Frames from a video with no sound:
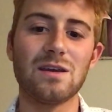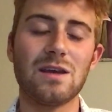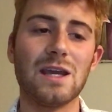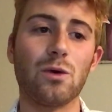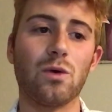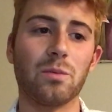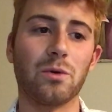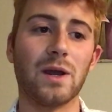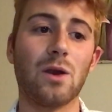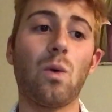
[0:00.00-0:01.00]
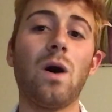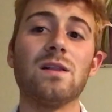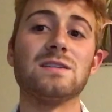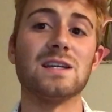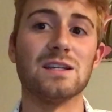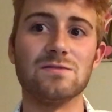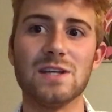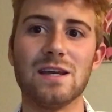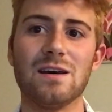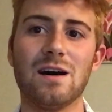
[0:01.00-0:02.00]
incorporate qualitative
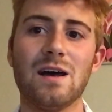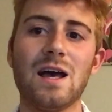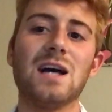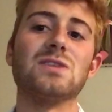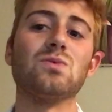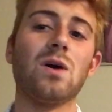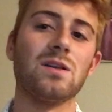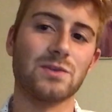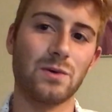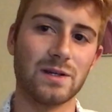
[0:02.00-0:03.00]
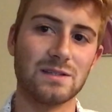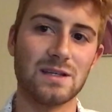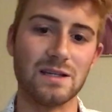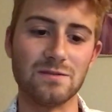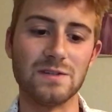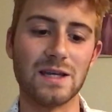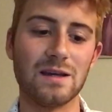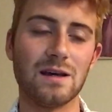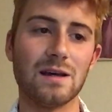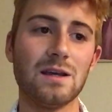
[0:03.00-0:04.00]
data as well as quantitative
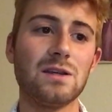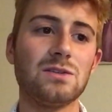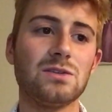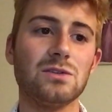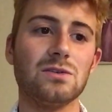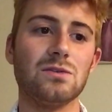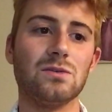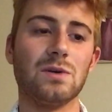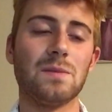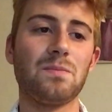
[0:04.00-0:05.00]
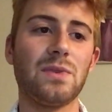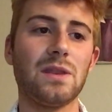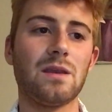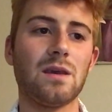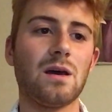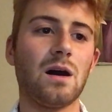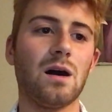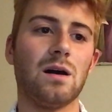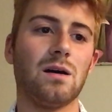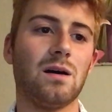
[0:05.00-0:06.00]
data to
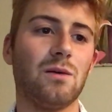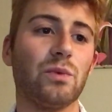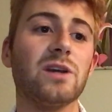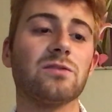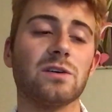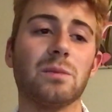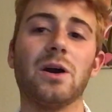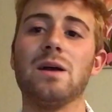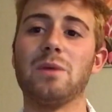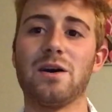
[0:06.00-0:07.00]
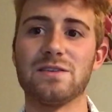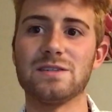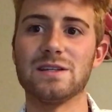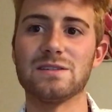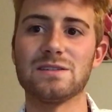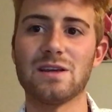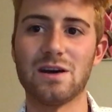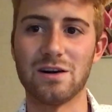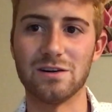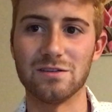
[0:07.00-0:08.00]
reaffirm our hypothesis
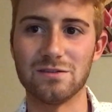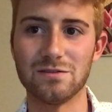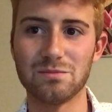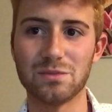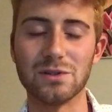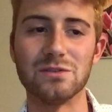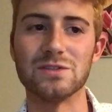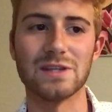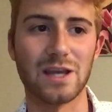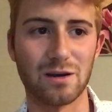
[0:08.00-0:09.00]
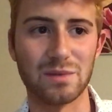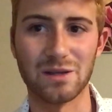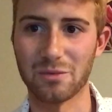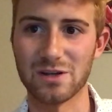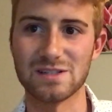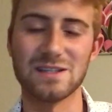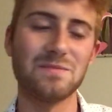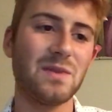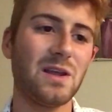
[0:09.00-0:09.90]
of pollutants in the air being present.